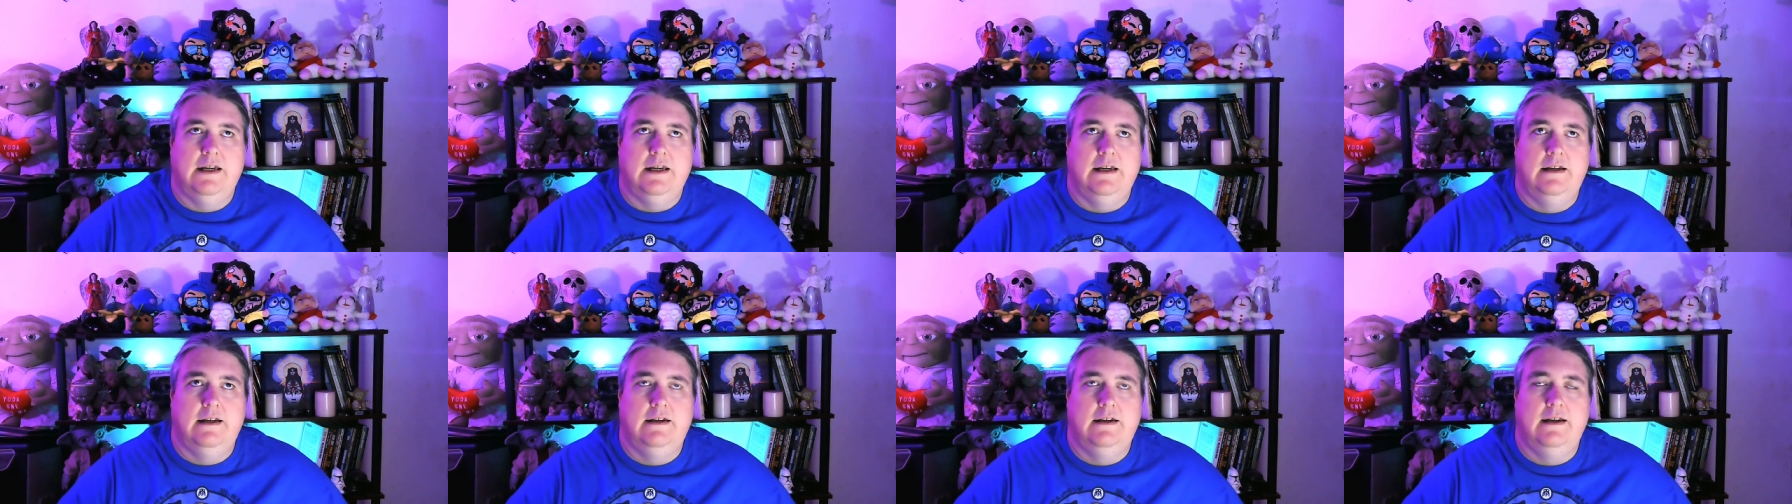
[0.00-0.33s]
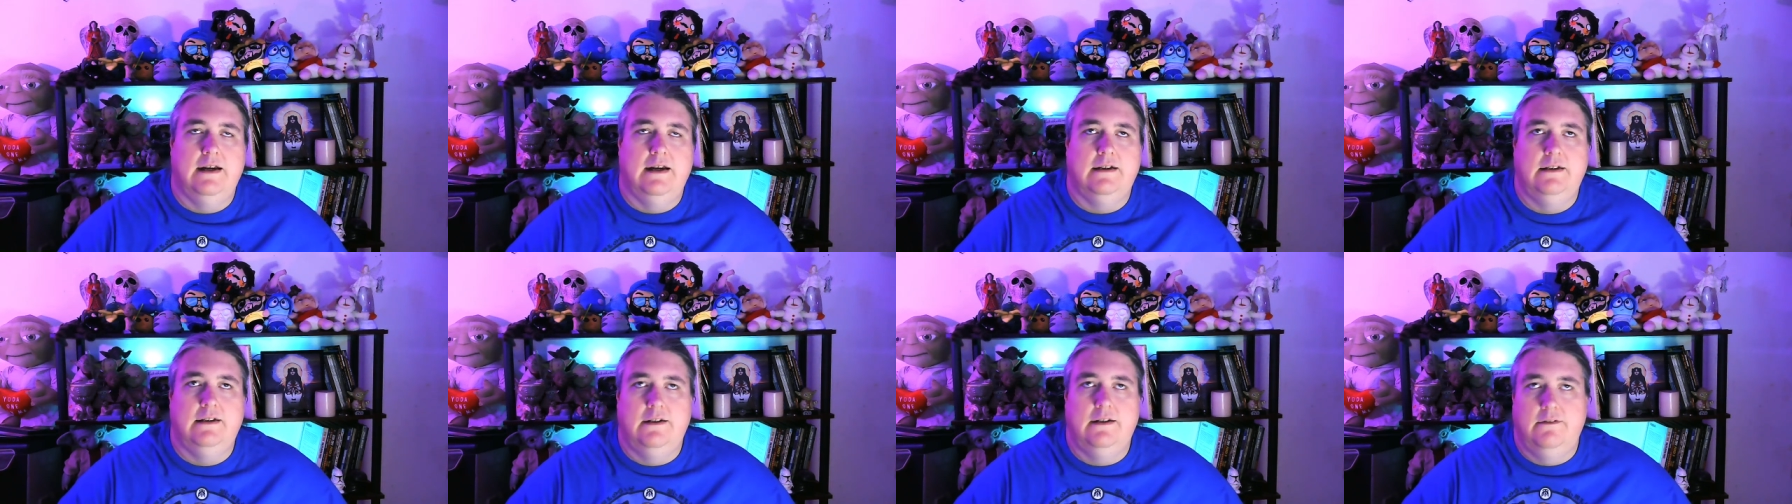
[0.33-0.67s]

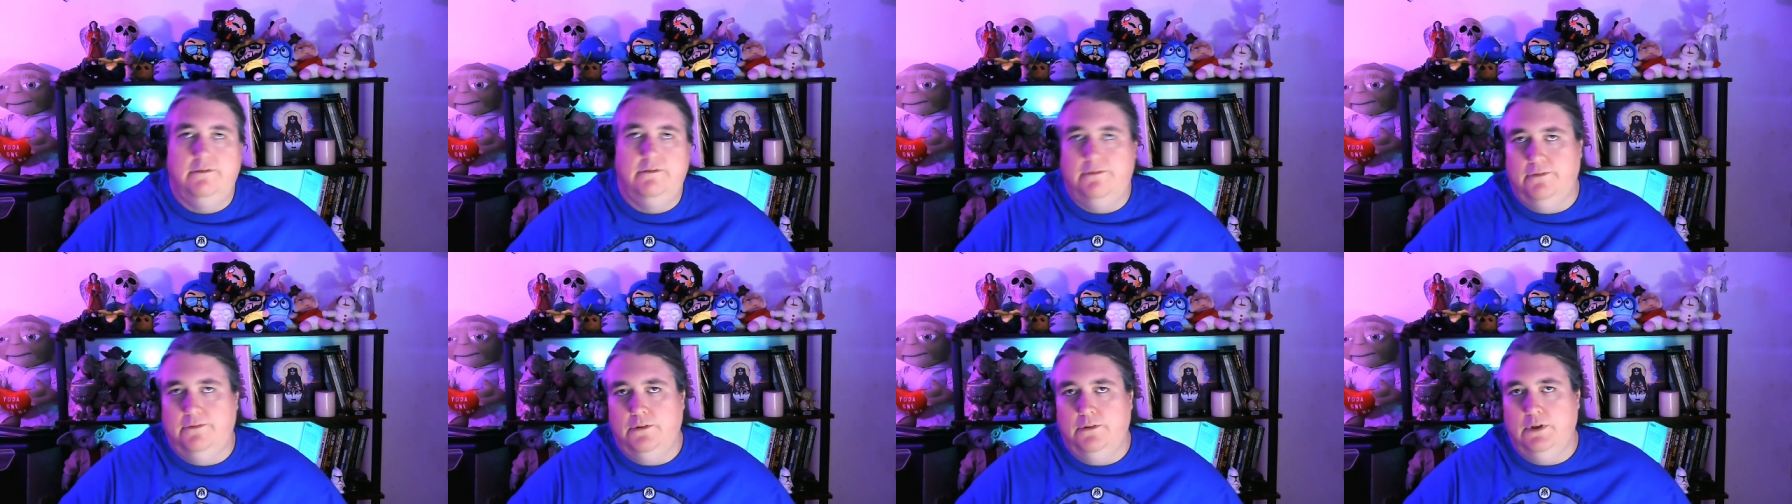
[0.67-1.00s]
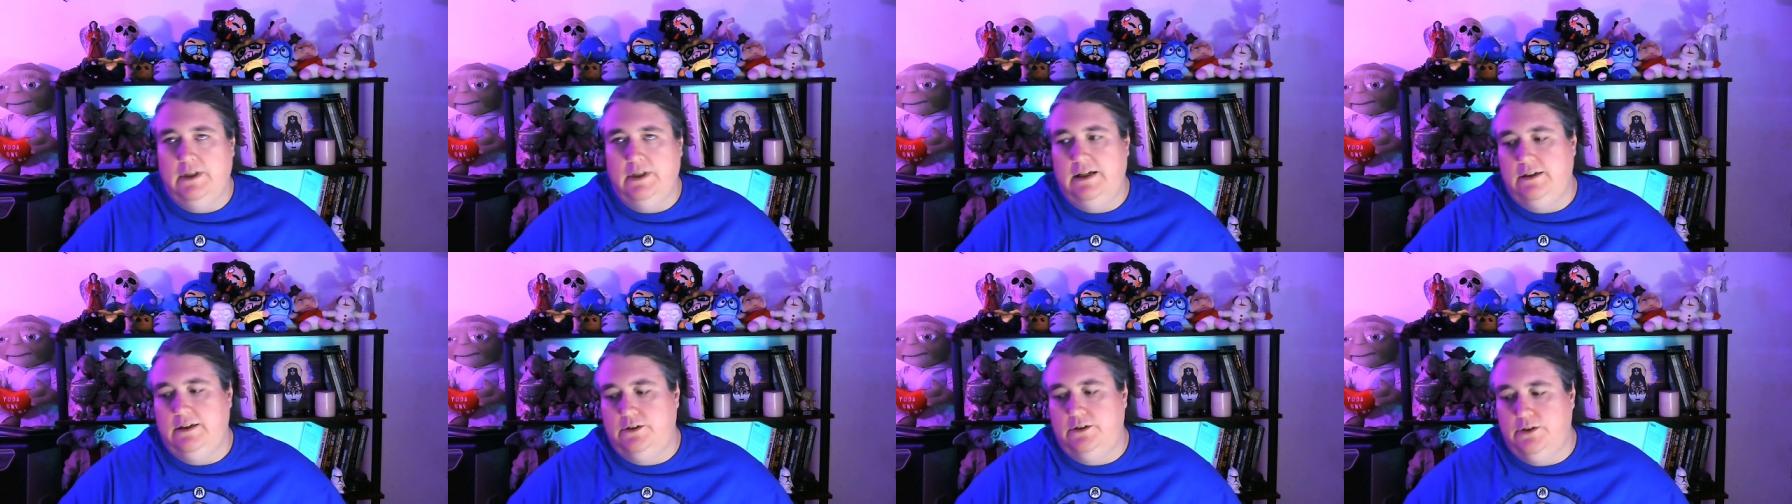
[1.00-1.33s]
connecting
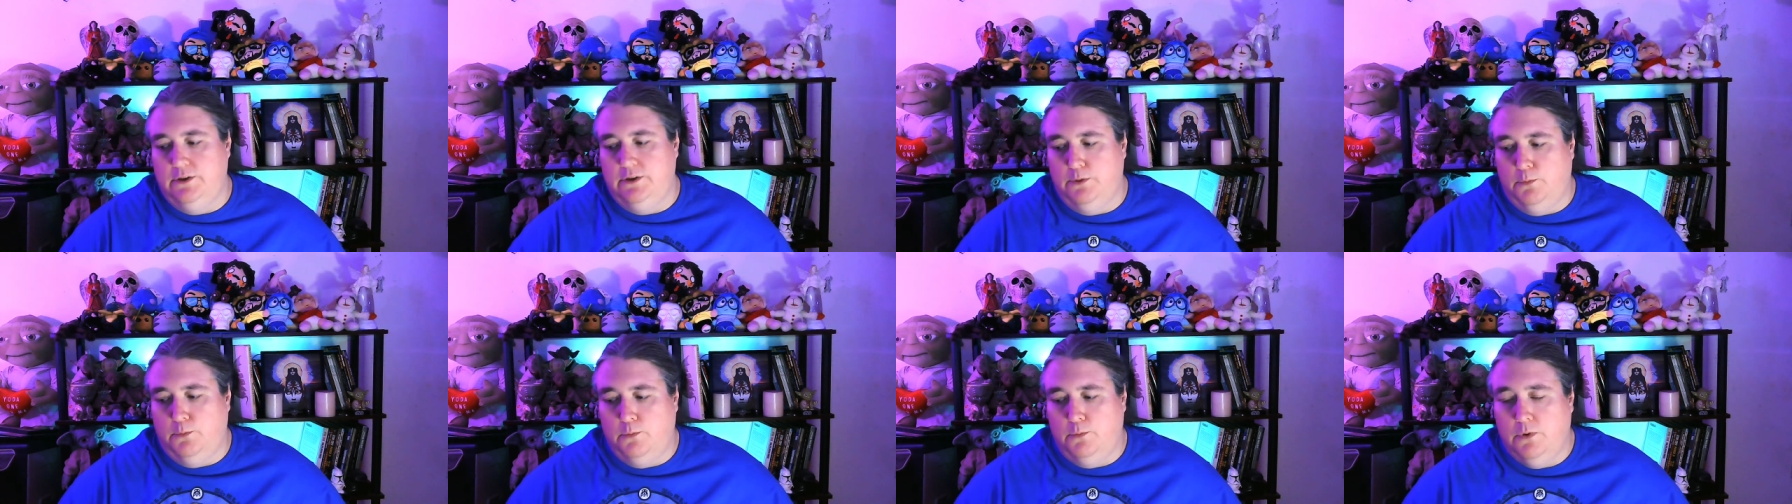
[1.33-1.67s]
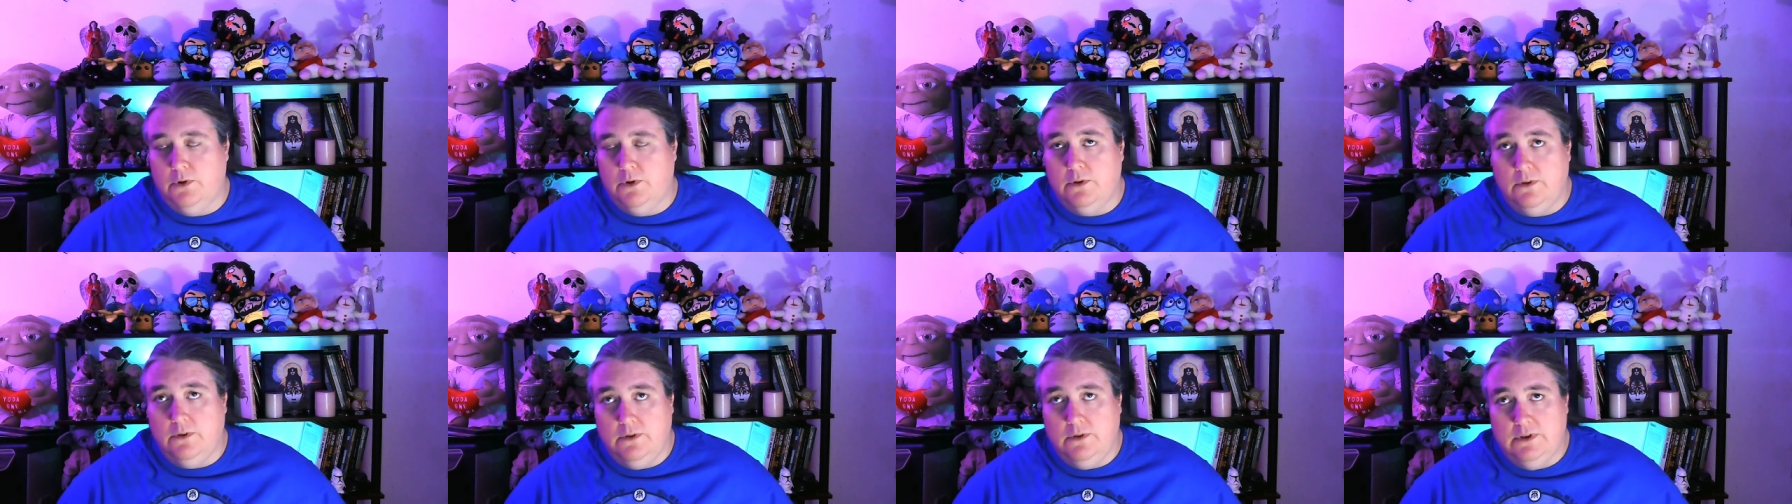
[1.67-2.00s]
fully to the
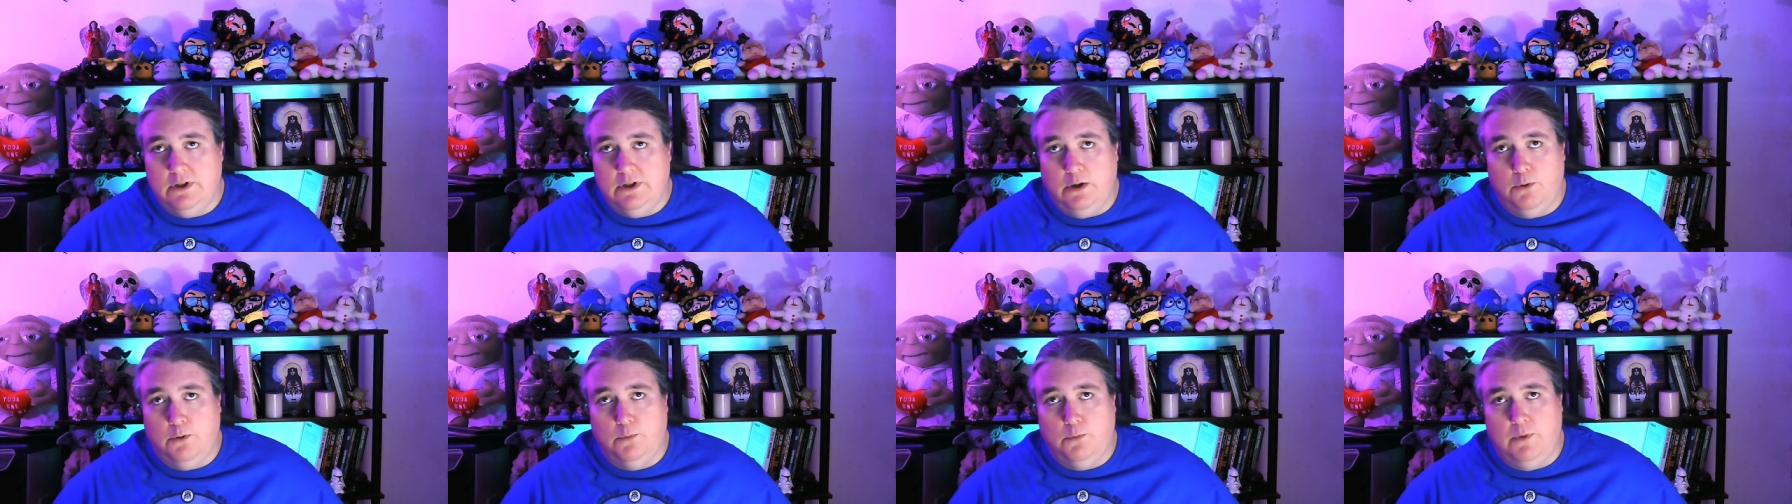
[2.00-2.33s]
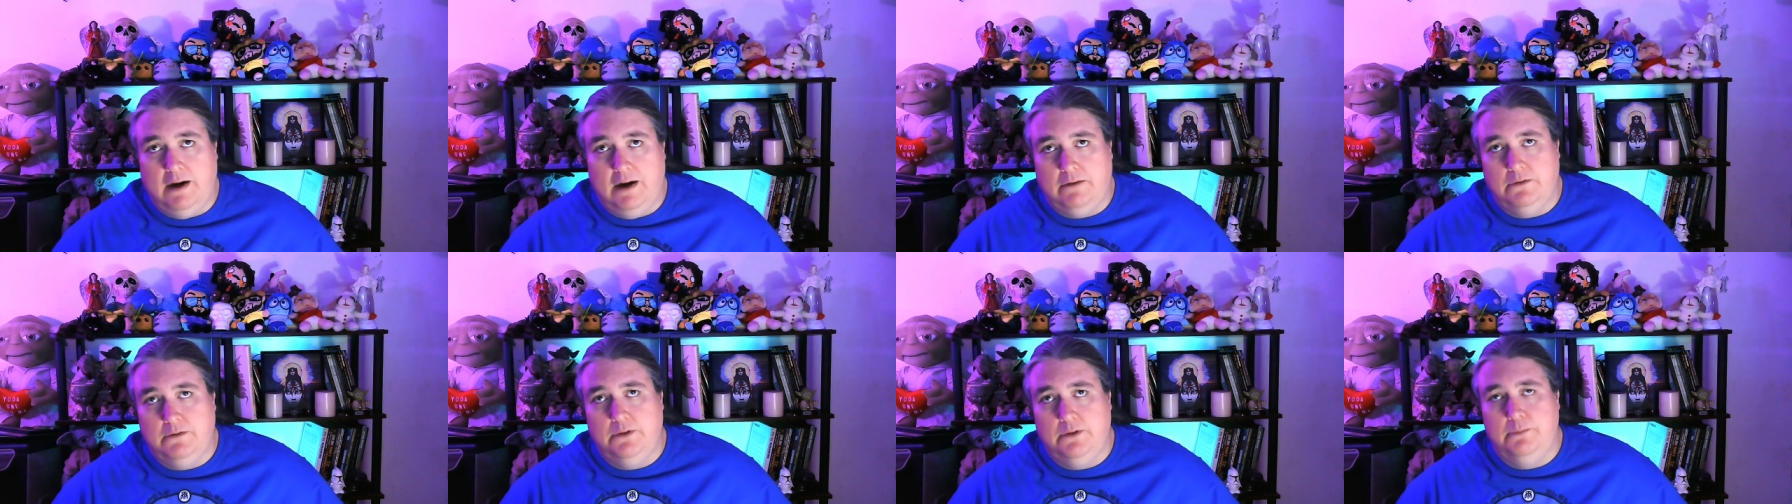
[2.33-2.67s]
world
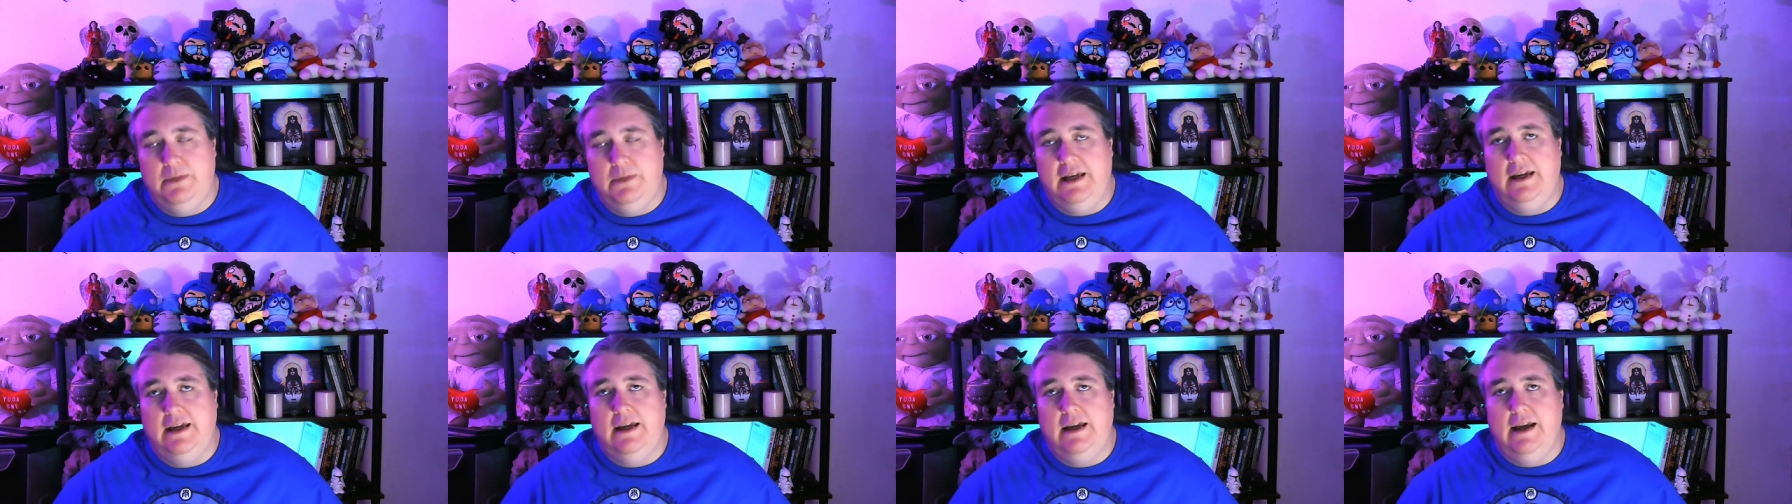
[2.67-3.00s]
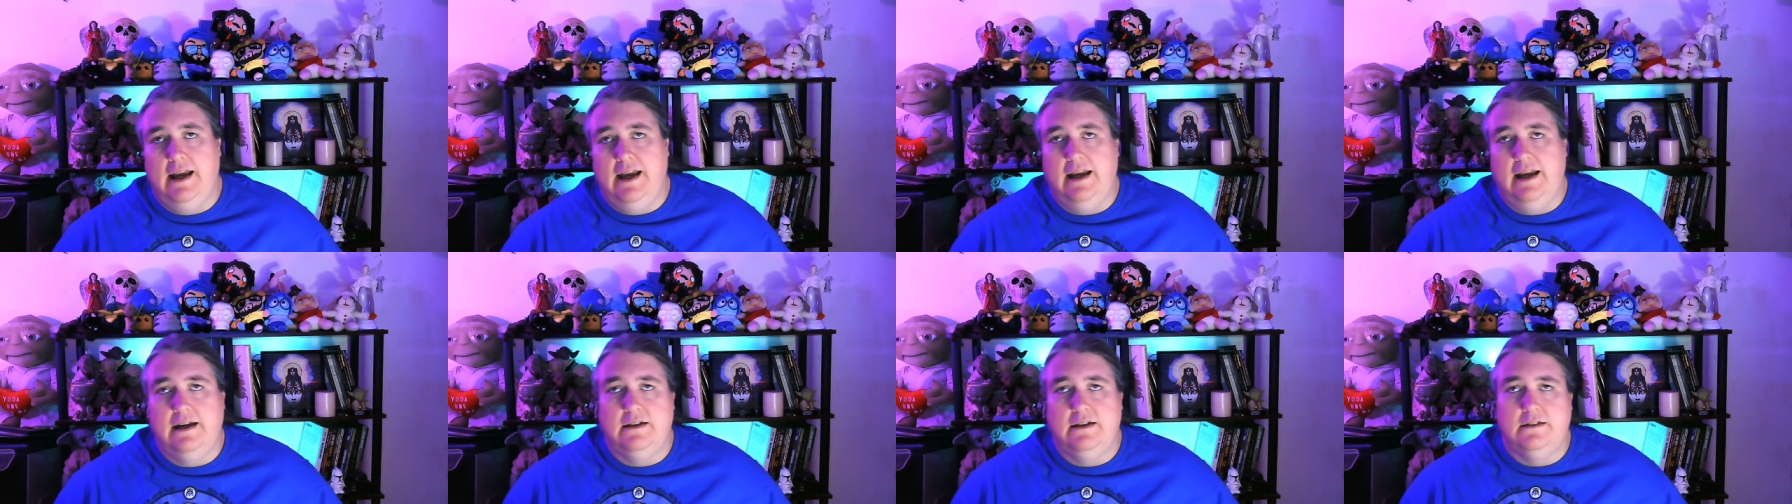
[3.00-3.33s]
around me
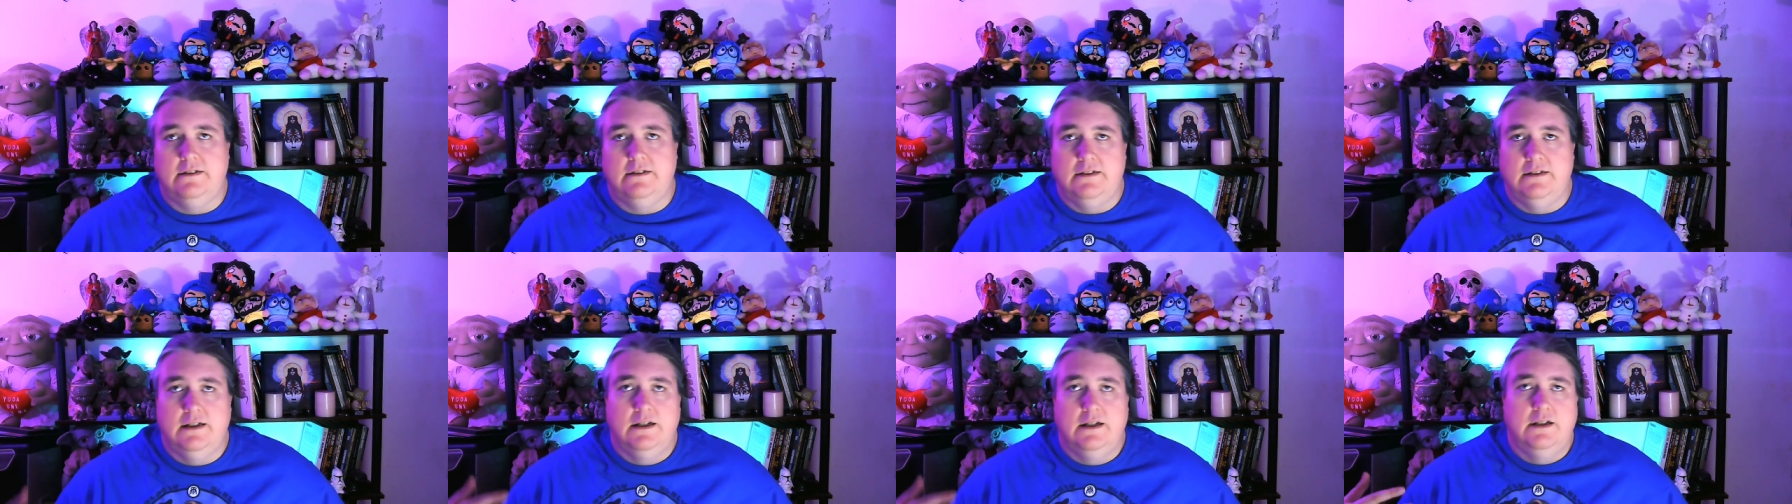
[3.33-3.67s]
and